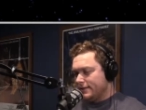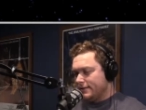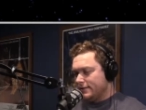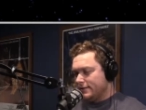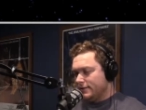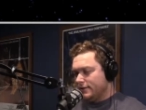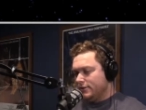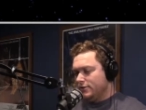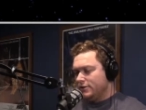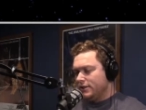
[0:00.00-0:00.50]

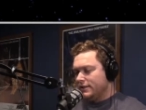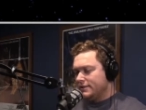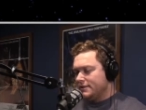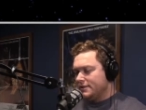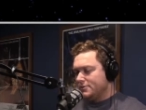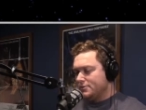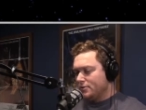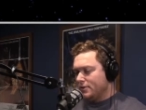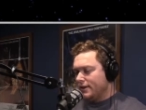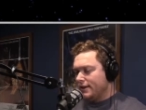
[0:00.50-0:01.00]
Luke, is
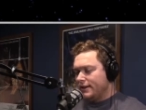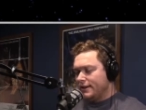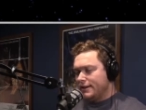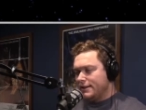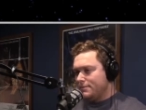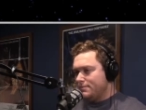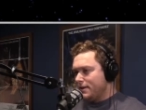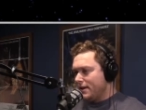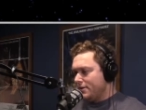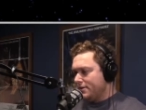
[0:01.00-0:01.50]
this ringing
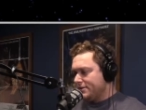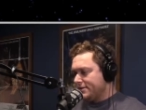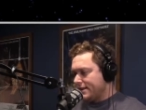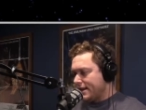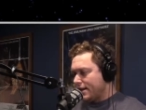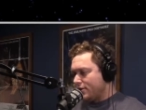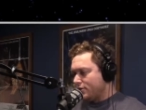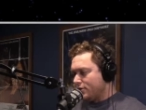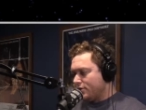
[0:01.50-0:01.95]
any bells now?